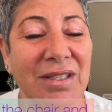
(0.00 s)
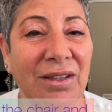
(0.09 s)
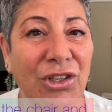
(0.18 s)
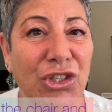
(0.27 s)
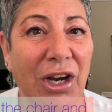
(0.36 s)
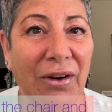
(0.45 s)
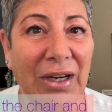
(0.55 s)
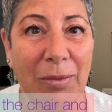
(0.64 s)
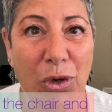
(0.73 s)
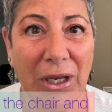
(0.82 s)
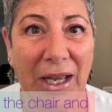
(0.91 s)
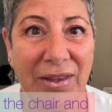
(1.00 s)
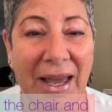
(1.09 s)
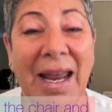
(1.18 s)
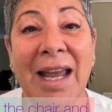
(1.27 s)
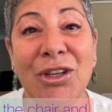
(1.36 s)
in the chair anymore like
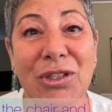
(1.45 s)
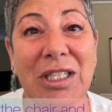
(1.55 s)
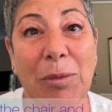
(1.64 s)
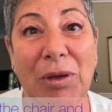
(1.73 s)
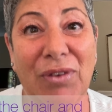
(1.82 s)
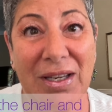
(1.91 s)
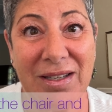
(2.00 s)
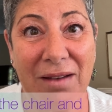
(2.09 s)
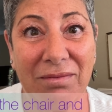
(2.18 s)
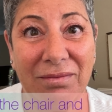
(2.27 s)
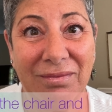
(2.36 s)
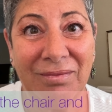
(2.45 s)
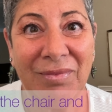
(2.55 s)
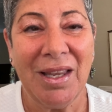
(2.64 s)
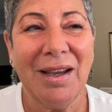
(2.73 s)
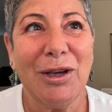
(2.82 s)
that. And you're sleeping face down.
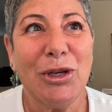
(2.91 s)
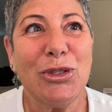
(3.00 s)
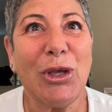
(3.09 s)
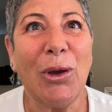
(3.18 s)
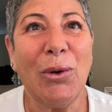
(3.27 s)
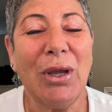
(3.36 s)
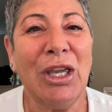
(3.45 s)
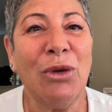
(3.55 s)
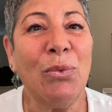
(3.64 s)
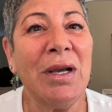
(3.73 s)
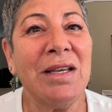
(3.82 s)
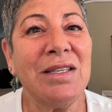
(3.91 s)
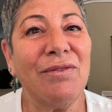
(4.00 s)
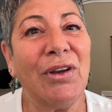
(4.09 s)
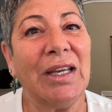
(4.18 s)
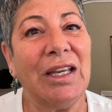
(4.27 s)
So it was a
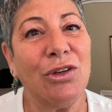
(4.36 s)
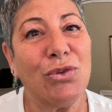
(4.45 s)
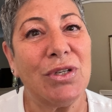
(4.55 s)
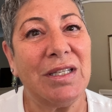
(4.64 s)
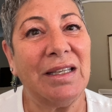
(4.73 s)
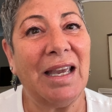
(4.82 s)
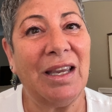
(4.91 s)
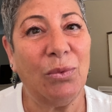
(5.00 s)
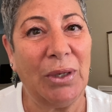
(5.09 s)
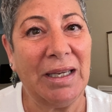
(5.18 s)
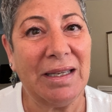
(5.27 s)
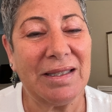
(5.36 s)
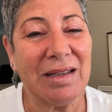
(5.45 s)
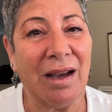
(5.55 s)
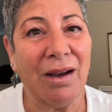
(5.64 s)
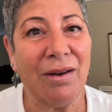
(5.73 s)
very interesting eight weeks
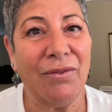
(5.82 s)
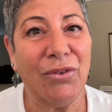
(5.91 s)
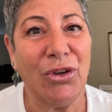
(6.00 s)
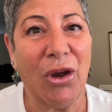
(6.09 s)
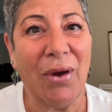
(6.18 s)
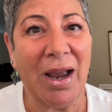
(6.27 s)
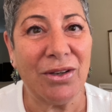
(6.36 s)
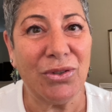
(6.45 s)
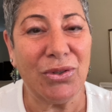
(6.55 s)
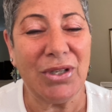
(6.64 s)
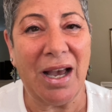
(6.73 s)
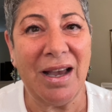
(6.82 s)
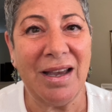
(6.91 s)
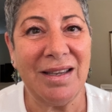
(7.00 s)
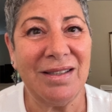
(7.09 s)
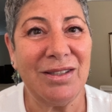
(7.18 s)
of no
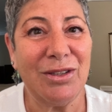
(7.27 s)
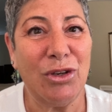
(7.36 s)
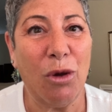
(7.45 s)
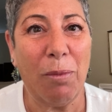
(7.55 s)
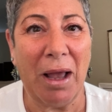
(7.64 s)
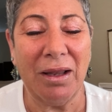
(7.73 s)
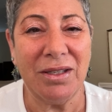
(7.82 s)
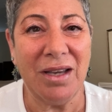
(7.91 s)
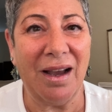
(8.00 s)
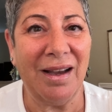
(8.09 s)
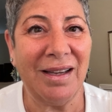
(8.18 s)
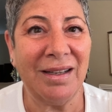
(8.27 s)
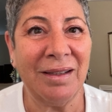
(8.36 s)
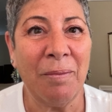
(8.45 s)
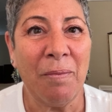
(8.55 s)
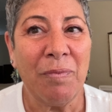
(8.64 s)
exercise, no
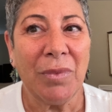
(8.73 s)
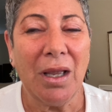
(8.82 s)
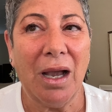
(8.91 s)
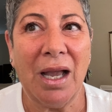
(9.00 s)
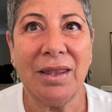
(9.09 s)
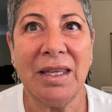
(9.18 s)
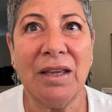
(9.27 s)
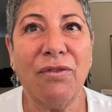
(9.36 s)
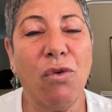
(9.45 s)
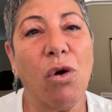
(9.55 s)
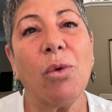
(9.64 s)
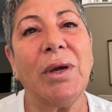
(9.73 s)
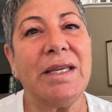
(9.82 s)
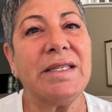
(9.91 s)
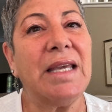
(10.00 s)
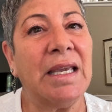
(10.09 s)
Peloton. I think four
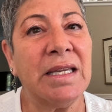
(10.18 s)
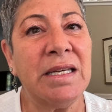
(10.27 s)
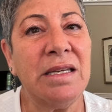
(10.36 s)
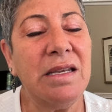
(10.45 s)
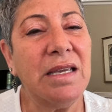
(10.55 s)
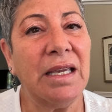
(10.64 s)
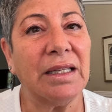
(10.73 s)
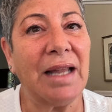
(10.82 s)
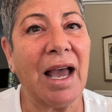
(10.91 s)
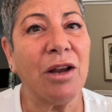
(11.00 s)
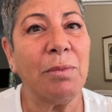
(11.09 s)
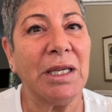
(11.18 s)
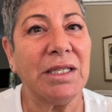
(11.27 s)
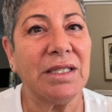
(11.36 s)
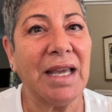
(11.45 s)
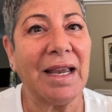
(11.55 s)
weeks in, he allowed me
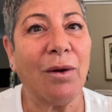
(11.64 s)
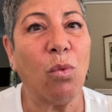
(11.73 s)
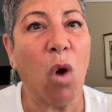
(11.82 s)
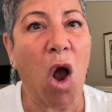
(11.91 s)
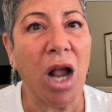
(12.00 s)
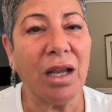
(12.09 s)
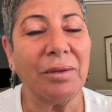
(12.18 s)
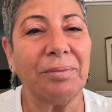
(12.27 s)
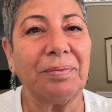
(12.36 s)
to take a walk,